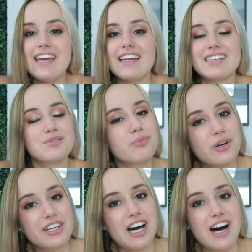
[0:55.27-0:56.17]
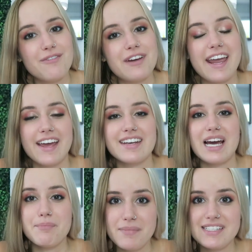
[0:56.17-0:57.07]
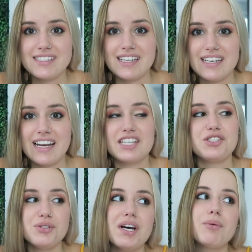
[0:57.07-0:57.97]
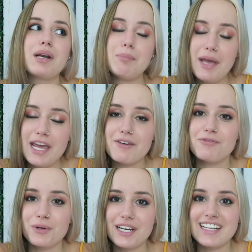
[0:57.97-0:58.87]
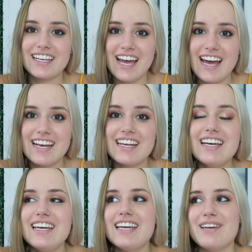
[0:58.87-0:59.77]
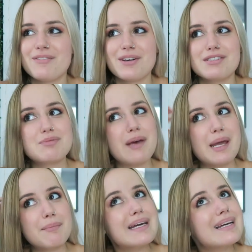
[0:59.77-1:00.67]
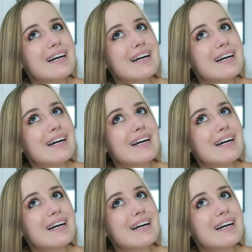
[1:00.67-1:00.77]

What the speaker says: It has worn off and I miss it and I do not want to pay for it again, even though I was paying my